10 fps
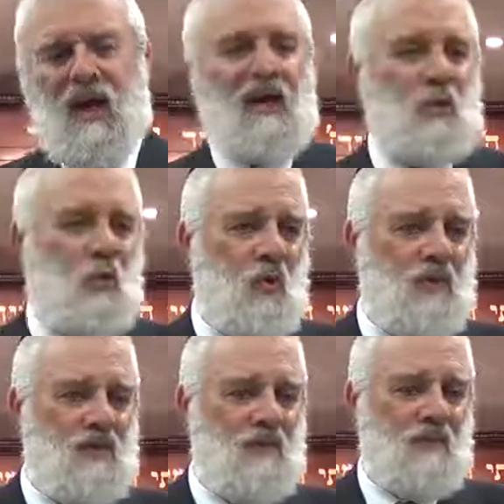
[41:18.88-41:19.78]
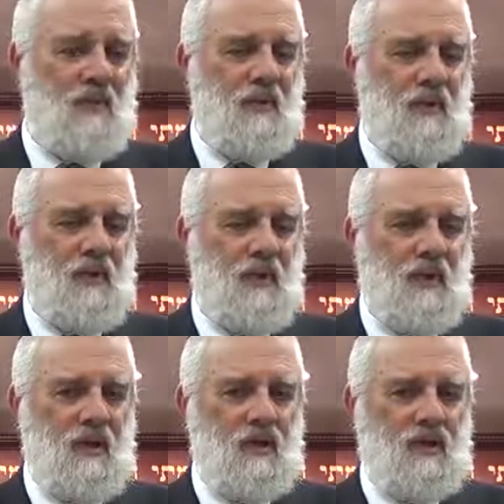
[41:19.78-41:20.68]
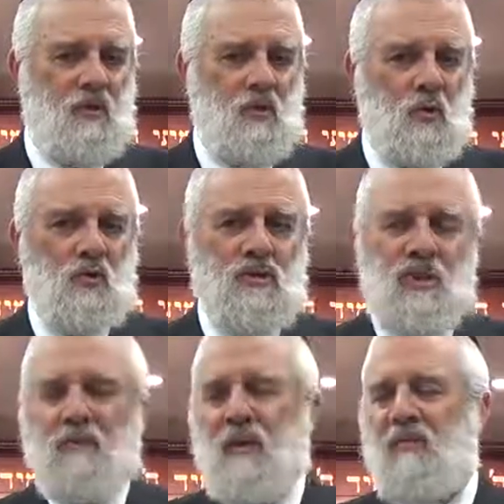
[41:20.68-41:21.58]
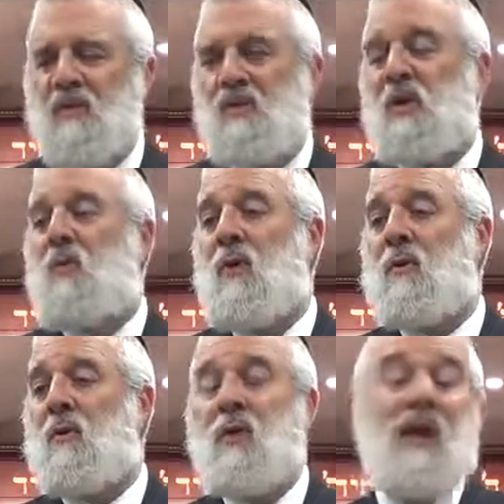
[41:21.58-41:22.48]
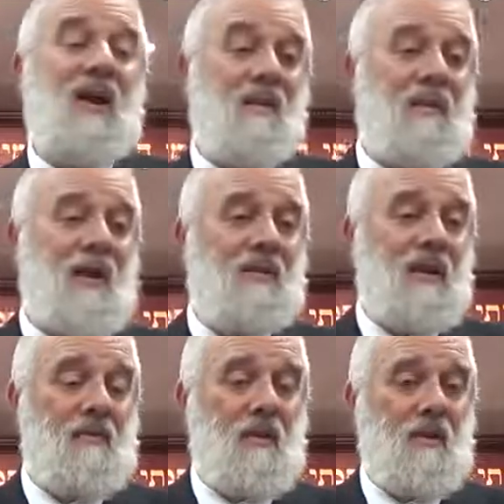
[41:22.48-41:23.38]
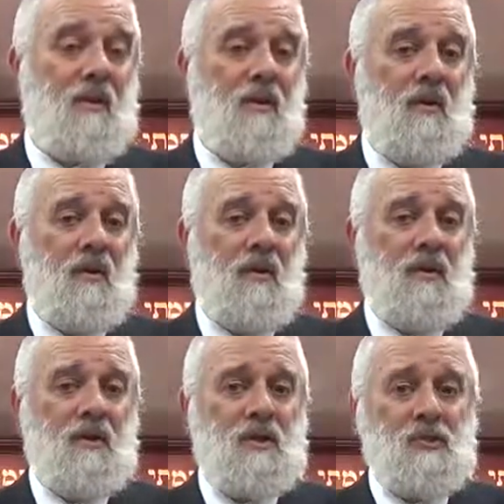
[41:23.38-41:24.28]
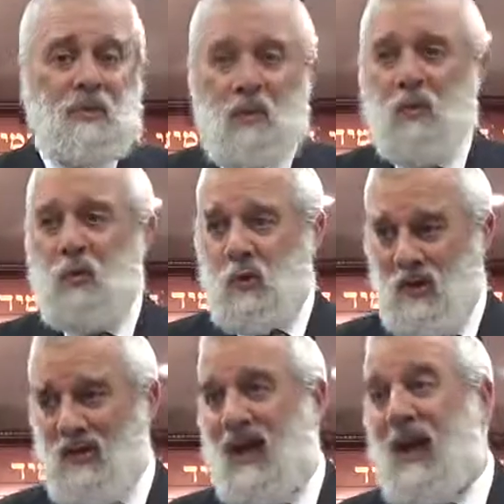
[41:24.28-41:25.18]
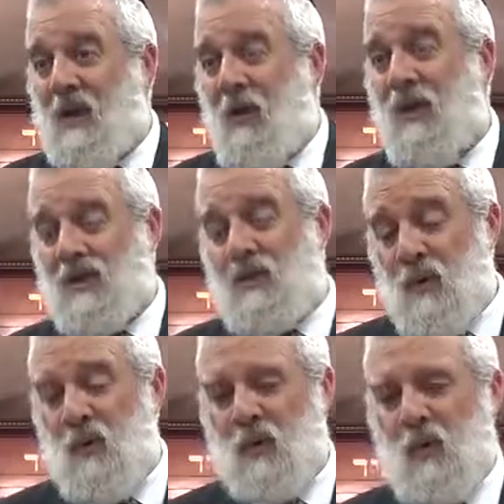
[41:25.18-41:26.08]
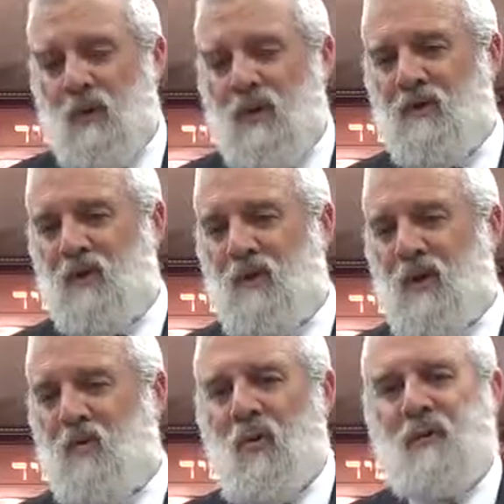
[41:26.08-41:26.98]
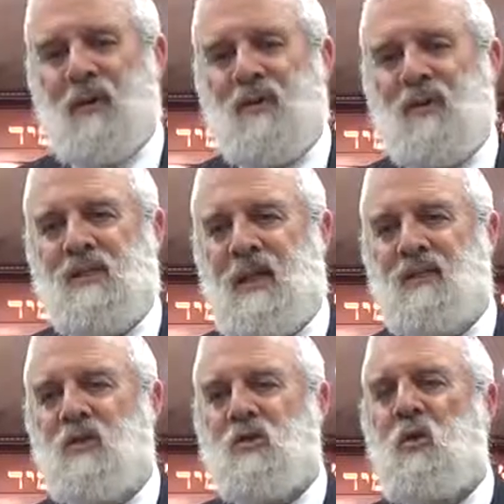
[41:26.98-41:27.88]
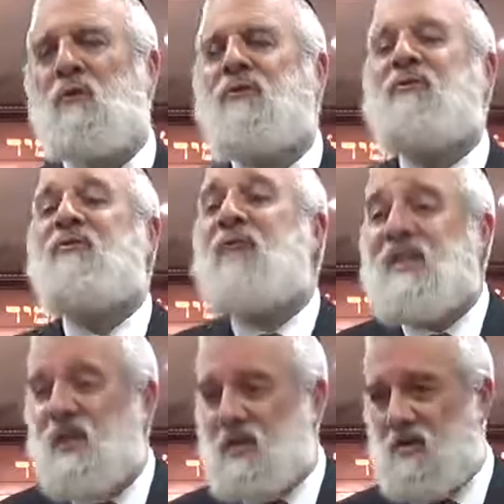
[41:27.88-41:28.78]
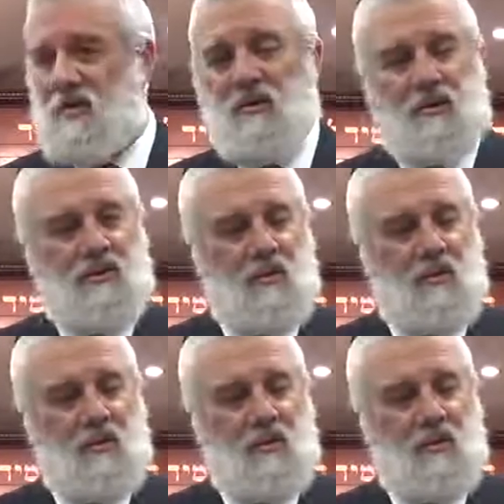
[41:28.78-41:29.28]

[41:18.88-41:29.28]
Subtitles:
Altruism is to do something for someone, to care about them spiritually. I call it spiritually, but what it really means is that there's no physical